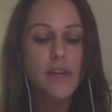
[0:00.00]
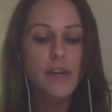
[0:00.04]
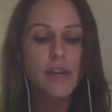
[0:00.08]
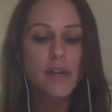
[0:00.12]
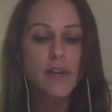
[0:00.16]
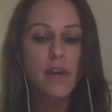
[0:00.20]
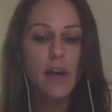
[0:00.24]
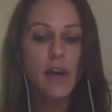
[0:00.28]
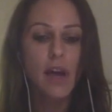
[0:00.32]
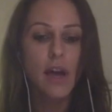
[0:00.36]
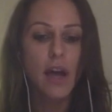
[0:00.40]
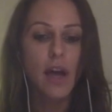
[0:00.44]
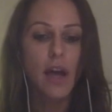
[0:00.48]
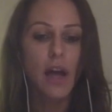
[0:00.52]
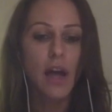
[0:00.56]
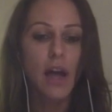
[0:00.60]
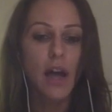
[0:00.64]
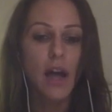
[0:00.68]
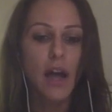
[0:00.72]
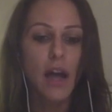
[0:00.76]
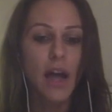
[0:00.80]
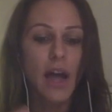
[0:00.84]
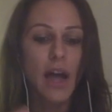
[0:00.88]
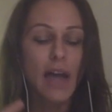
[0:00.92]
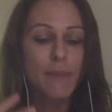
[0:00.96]
mm-hmm.
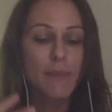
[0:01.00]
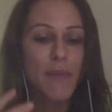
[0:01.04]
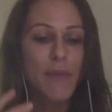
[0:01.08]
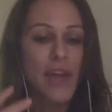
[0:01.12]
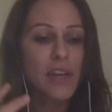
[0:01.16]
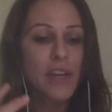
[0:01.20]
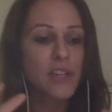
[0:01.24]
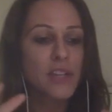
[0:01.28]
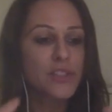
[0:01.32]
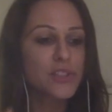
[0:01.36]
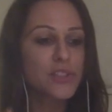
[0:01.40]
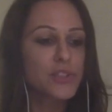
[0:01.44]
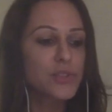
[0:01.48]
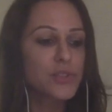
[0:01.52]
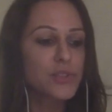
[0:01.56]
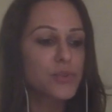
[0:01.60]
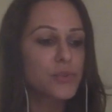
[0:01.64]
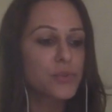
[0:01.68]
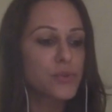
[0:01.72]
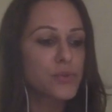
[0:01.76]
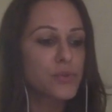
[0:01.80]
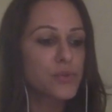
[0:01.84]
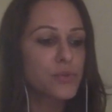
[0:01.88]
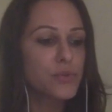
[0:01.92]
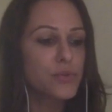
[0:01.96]
I managed
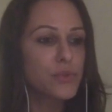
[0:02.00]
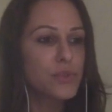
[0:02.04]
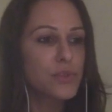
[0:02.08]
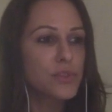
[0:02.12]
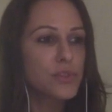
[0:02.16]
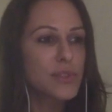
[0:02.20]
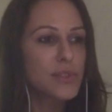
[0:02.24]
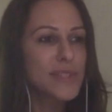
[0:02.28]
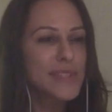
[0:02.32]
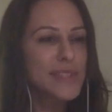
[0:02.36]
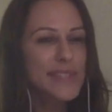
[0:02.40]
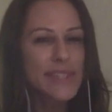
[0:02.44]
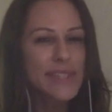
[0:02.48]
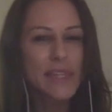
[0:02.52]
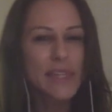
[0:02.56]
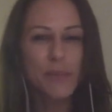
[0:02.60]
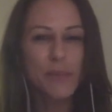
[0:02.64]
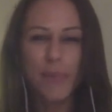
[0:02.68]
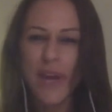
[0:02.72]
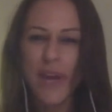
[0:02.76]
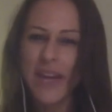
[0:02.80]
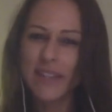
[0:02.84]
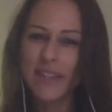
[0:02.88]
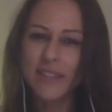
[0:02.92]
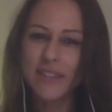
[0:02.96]
to see a
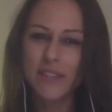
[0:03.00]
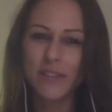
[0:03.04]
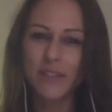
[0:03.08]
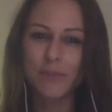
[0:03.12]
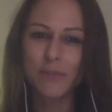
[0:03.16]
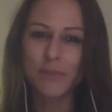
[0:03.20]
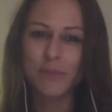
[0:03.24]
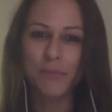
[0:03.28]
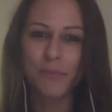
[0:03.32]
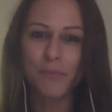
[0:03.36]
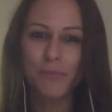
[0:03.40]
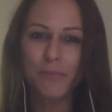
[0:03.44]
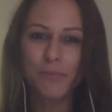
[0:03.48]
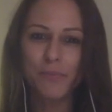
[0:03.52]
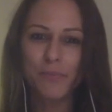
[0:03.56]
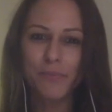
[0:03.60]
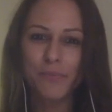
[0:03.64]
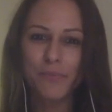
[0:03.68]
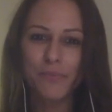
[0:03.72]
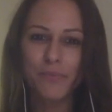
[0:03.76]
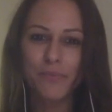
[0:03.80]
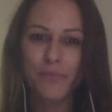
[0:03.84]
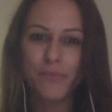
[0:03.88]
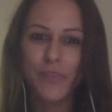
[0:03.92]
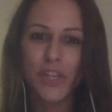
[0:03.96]
pattern,
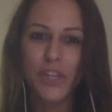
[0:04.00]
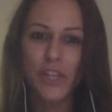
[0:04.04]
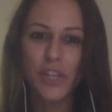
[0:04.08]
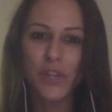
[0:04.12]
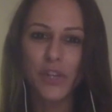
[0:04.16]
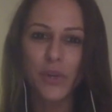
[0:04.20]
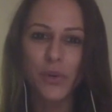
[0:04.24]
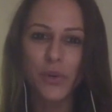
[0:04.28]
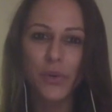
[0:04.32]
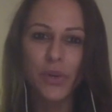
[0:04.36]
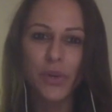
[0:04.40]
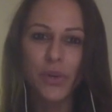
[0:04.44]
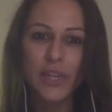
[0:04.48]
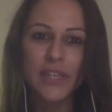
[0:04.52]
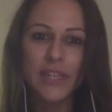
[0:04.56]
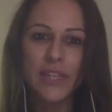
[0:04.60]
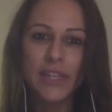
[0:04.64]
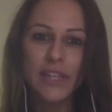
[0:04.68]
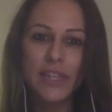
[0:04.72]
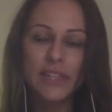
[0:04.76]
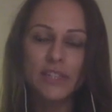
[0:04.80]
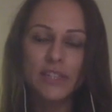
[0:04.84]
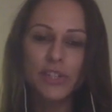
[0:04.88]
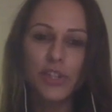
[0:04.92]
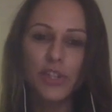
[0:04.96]

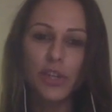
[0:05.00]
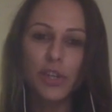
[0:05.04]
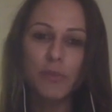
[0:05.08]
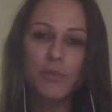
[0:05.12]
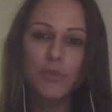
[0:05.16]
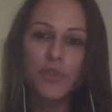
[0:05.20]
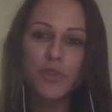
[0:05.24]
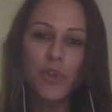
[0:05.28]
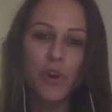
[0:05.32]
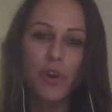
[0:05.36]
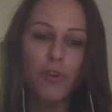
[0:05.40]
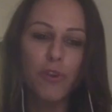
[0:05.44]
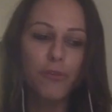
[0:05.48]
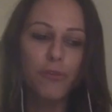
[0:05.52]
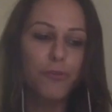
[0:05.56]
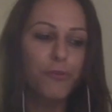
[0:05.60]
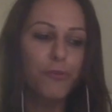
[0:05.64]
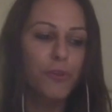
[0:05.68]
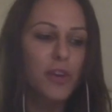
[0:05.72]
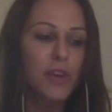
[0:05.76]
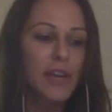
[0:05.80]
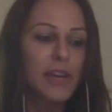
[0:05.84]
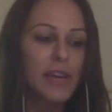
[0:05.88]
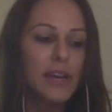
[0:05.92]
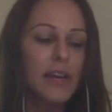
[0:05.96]
in terms of,
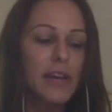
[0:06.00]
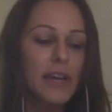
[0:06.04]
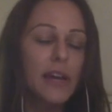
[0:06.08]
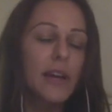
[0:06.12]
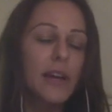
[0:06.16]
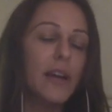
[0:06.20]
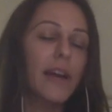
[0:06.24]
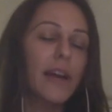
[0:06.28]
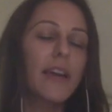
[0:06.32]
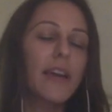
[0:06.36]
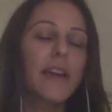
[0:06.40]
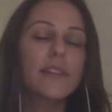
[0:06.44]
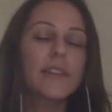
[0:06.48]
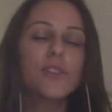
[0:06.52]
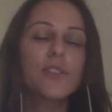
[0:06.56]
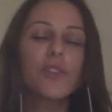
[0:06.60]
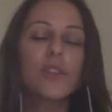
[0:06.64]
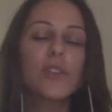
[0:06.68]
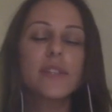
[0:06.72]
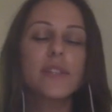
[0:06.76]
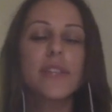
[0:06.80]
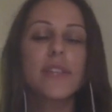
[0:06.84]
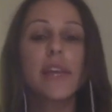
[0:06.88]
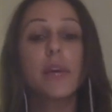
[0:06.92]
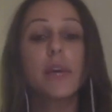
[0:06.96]
I guess you
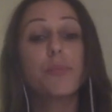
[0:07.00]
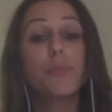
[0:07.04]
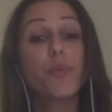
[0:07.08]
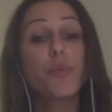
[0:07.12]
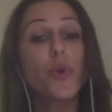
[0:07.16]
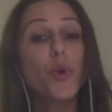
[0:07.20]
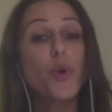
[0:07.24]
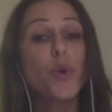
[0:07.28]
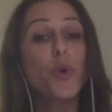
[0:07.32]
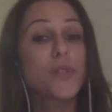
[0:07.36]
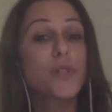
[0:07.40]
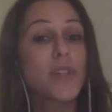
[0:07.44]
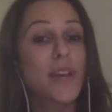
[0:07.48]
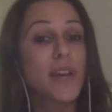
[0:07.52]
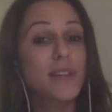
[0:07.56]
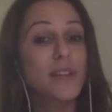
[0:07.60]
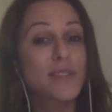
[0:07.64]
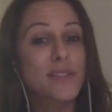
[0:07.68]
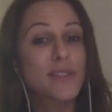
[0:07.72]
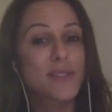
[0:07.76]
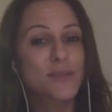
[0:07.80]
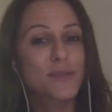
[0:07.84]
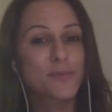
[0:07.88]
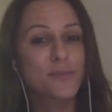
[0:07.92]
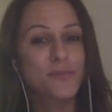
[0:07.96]
can say, a
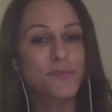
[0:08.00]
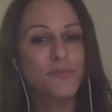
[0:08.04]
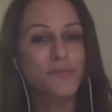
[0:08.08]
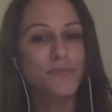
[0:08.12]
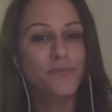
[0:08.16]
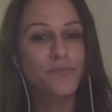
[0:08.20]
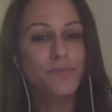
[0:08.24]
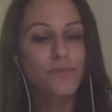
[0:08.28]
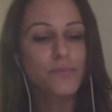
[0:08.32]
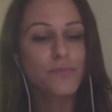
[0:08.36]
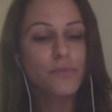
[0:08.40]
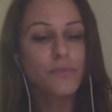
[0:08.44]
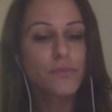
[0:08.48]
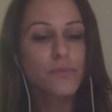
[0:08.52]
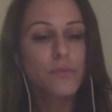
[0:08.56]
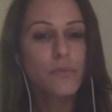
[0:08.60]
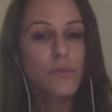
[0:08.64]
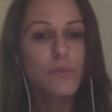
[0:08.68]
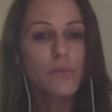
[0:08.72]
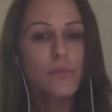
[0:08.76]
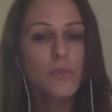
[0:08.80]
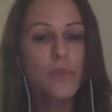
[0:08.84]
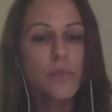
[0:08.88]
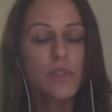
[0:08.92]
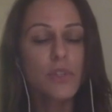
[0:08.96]
process.
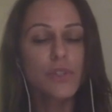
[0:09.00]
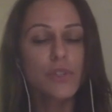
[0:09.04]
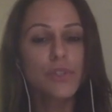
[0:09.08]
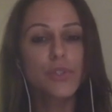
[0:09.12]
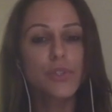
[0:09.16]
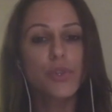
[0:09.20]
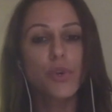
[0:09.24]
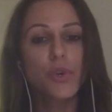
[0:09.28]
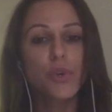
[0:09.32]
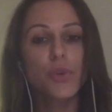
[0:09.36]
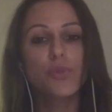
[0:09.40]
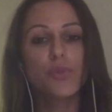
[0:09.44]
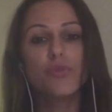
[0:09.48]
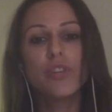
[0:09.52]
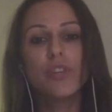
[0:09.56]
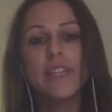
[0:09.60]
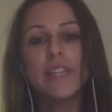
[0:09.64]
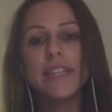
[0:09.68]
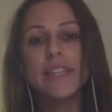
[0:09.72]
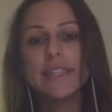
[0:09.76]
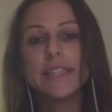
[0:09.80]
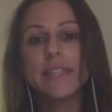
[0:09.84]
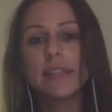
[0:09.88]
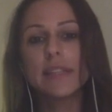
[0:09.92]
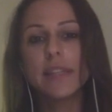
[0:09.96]
Mm-hmm. So
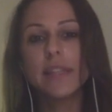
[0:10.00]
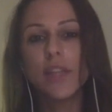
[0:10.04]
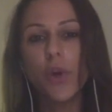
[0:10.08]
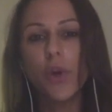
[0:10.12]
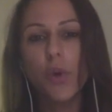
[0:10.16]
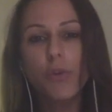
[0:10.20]
releasing the